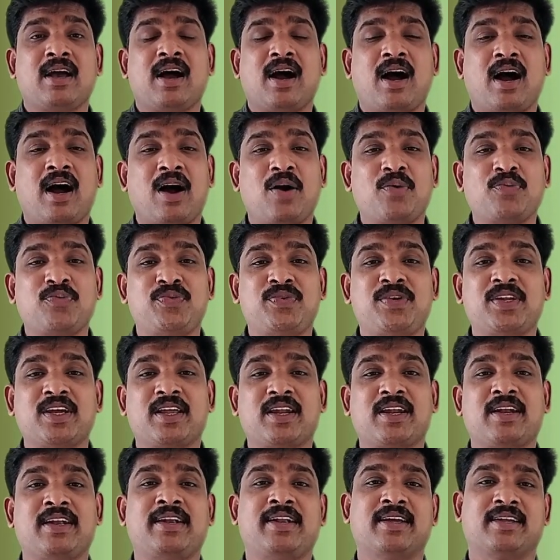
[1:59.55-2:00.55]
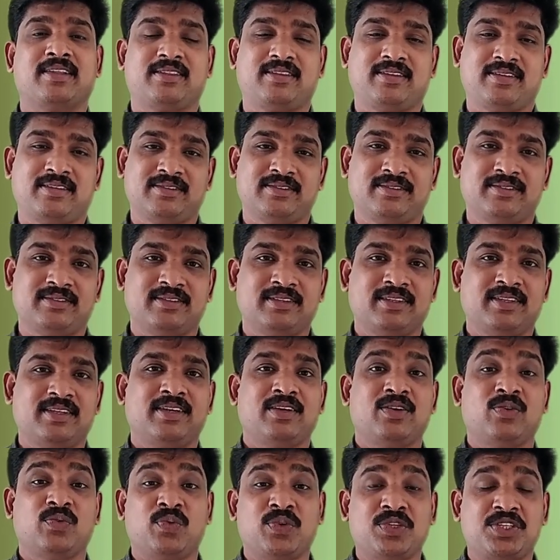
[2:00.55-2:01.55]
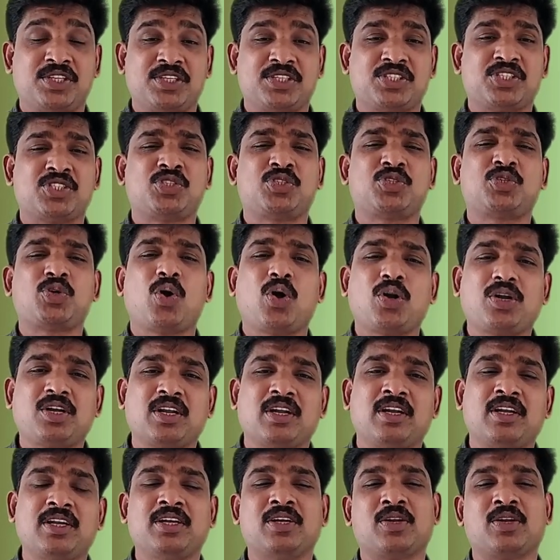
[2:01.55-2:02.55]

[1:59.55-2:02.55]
after death, which is totally